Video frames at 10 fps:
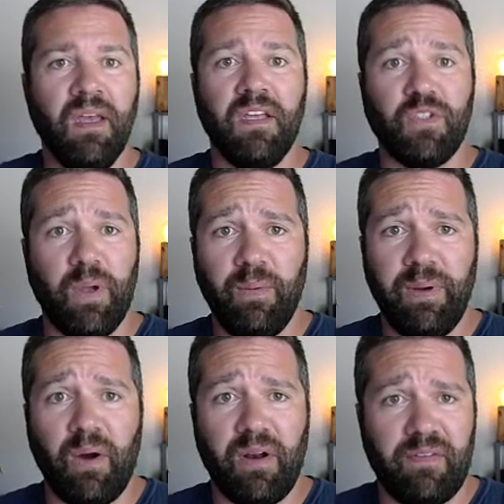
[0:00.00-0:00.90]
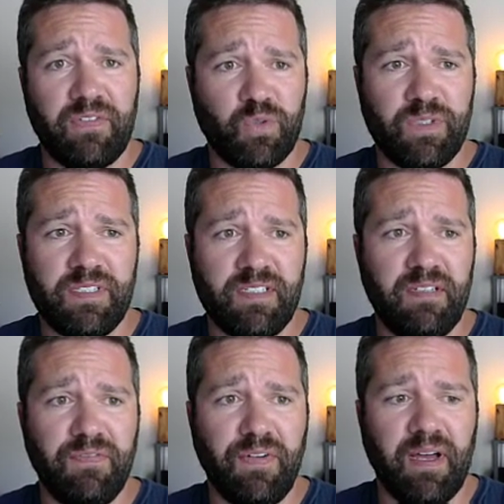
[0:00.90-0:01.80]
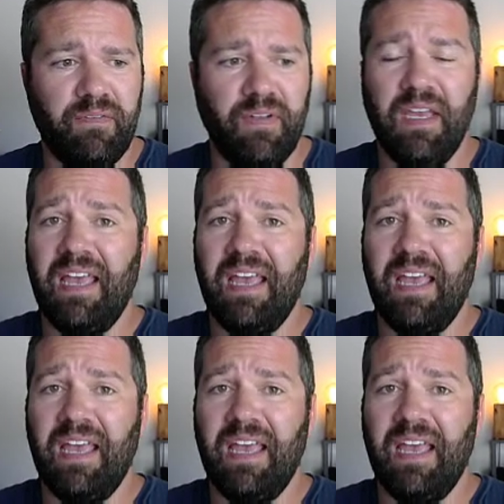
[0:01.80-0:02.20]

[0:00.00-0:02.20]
So here we are in Office 365,